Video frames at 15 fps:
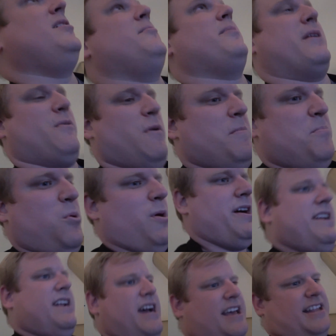But at one
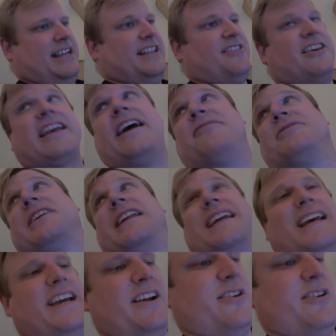point, I didn't think I was gonna get